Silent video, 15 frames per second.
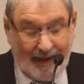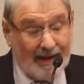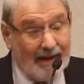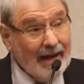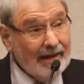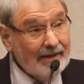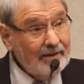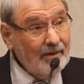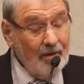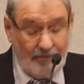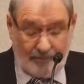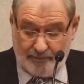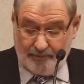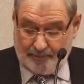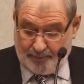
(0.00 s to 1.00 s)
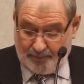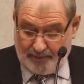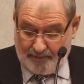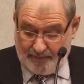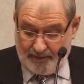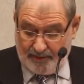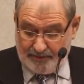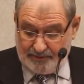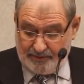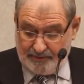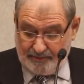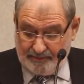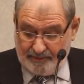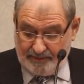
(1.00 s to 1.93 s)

And I could offer pretty much